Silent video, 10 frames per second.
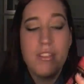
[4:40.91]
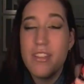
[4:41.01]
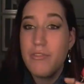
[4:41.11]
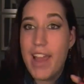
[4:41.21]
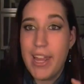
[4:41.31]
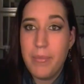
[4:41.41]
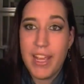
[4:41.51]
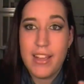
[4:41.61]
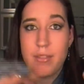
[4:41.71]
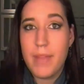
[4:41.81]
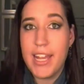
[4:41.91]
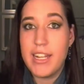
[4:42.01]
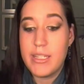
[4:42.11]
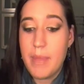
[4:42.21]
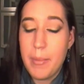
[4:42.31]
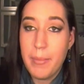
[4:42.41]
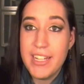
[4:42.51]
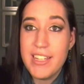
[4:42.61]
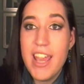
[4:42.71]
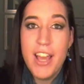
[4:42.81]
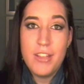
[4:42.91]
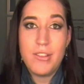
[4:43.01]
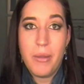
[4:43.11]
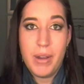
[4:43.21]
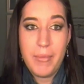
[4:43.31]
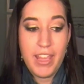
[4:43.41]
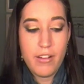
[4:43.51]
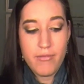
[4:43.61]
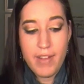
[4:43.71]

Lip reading: using red because mine is peppermint, so I want to make it